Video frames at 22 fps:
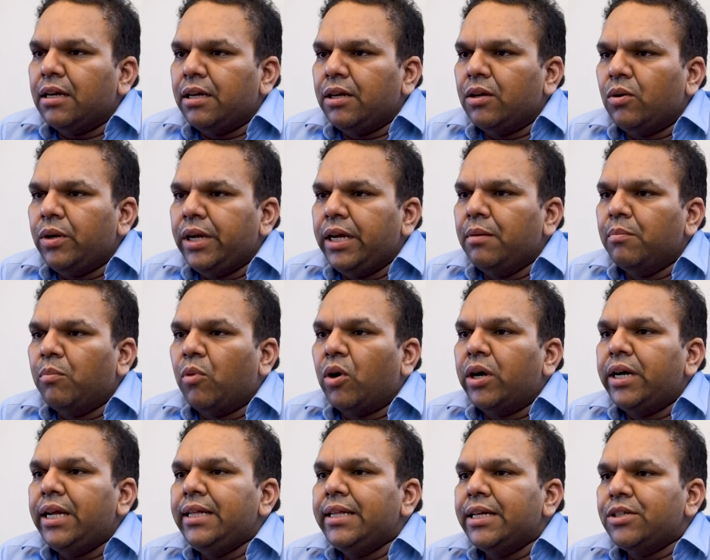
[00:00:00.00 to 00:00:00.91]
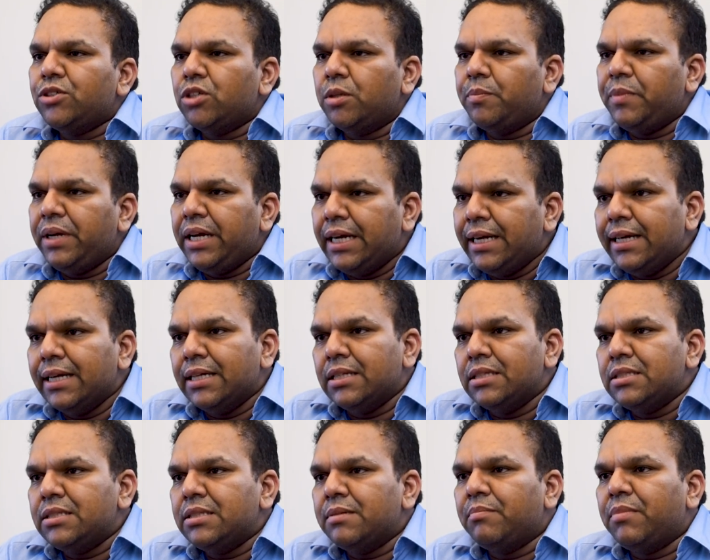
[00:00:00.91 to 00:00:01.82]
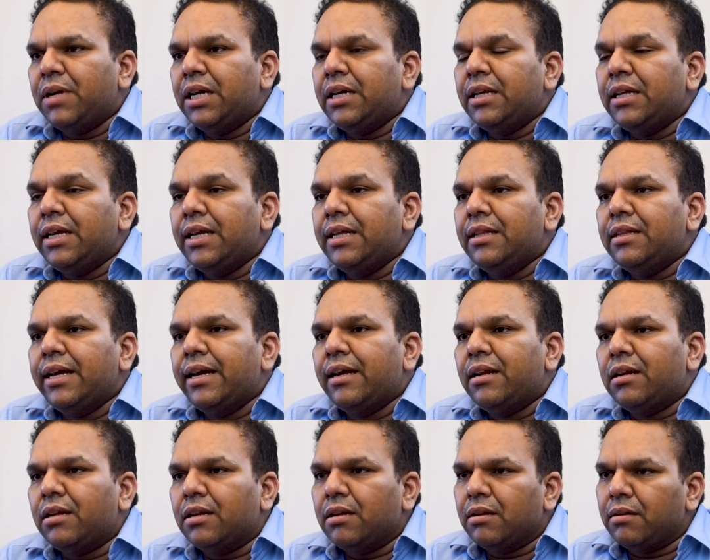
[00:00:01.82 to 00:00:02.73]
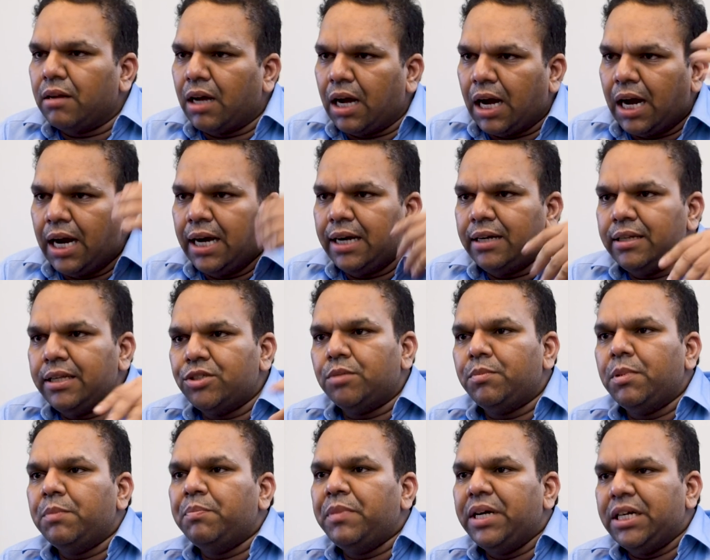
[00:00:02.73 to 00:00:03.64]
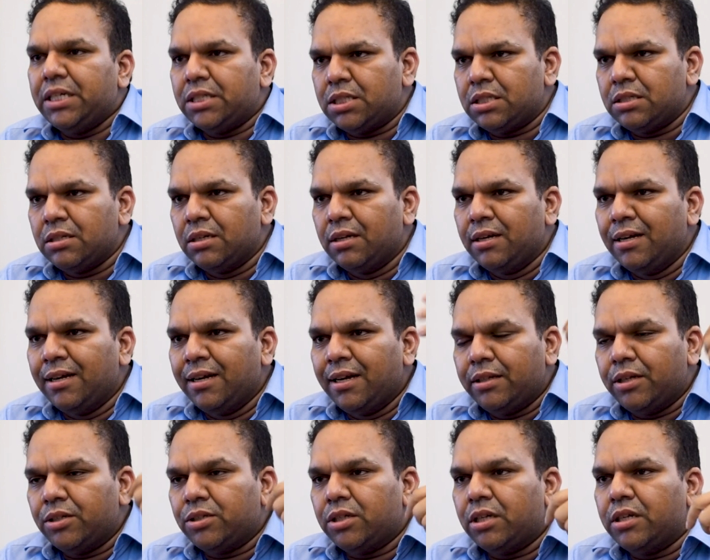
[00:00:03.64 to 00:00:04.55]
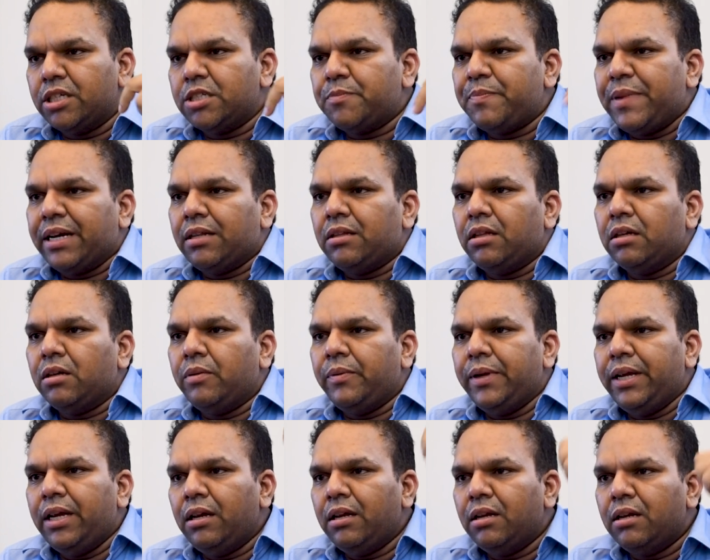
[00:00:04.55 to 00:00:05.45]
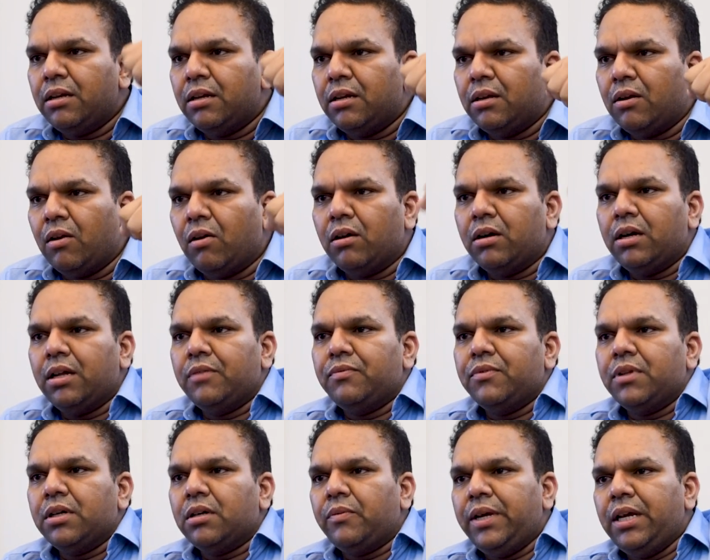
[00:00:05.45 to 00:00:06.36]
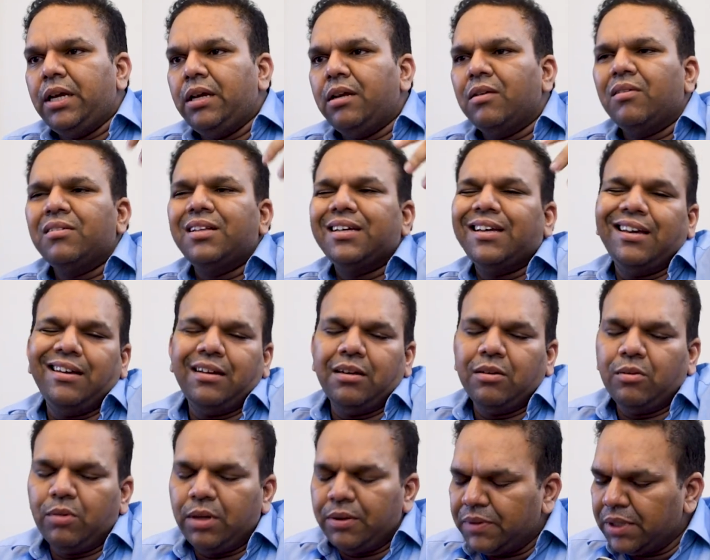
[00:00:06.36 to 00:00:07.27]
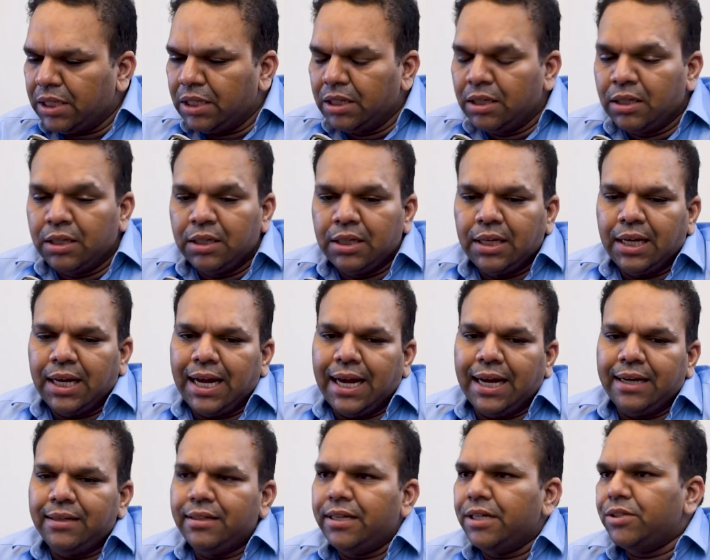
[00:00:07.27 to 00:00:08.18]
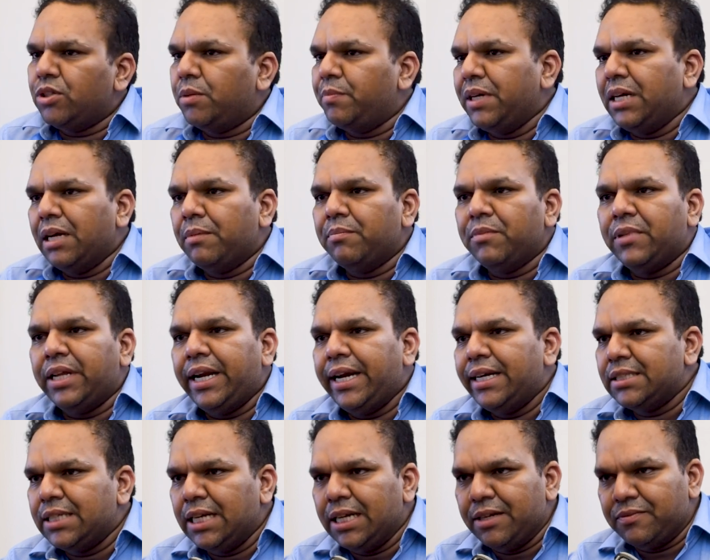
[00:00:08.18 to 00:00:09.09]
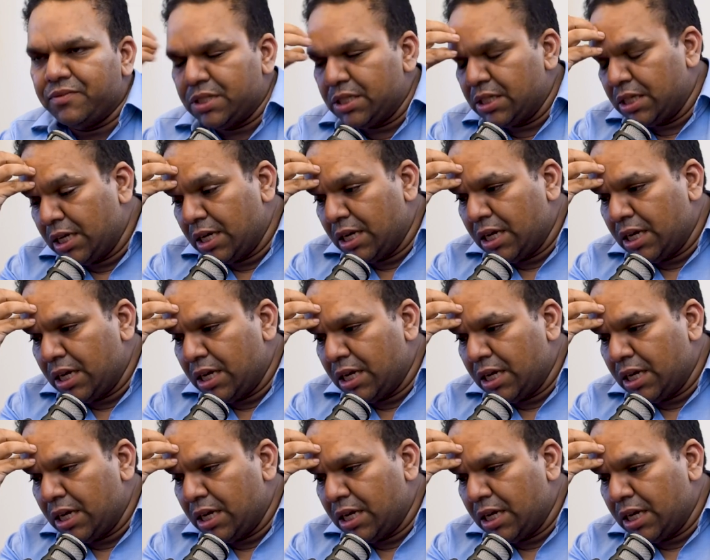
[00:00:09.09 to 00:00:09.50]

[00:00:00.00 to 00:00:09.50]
you know, in body they should be Indians, but in their heart they should be Brits. They should respect the Queen, long live the Queen or the King, whoever, and they should become great slaves.